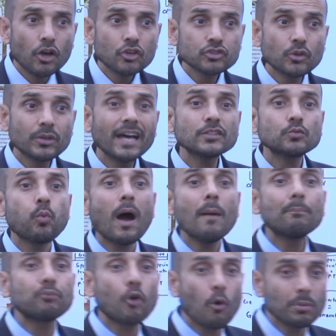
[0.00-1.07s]
So that's
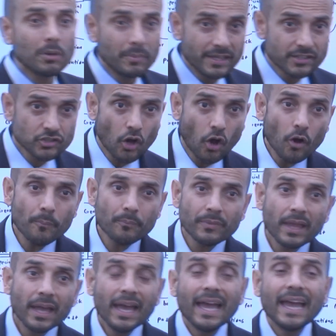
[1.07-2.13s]
one problem he's got.
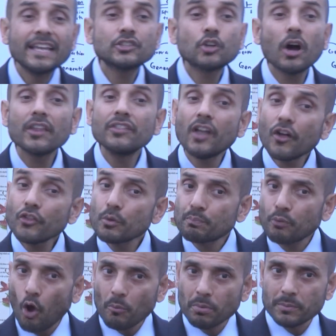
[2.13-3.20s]
He's got another
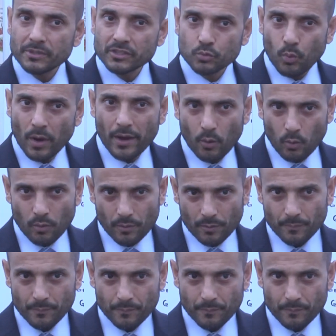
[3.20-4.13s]
problem as well.